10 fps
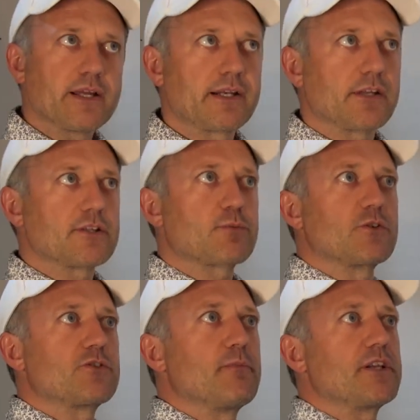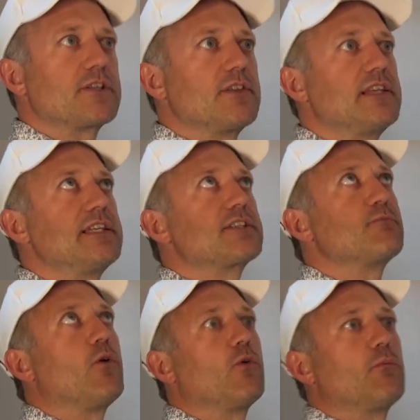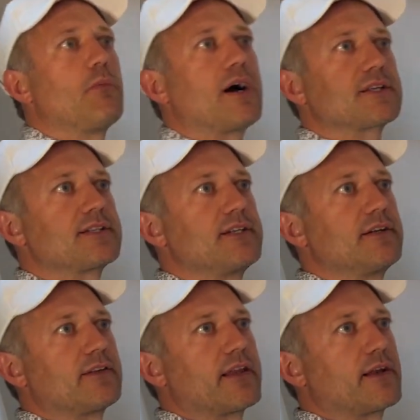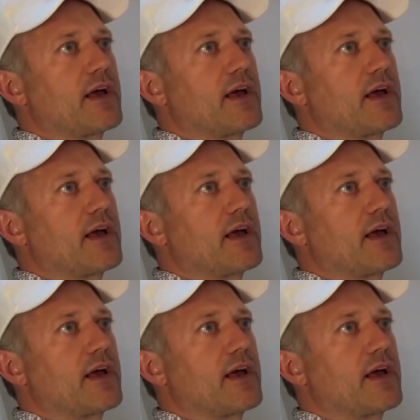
I end, I just want to mention these small marks here that I